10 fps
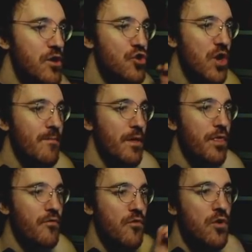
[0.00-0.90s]
You jump
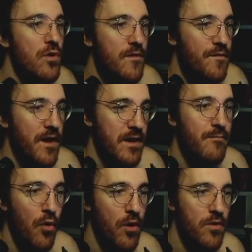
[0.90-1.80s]
through the
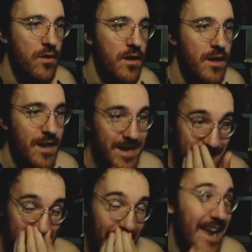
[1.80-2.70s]
fucking portal.
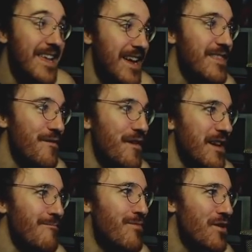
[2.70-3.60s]
Did I get the
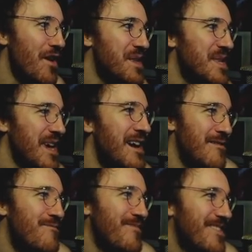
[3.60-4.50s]
fucking Boldar
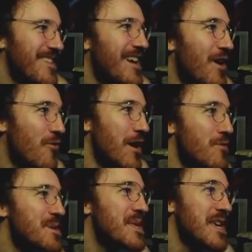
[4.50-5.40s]
skip? We
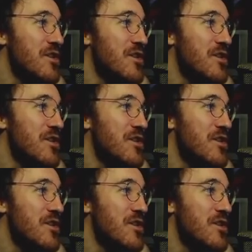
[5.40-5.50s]
will see.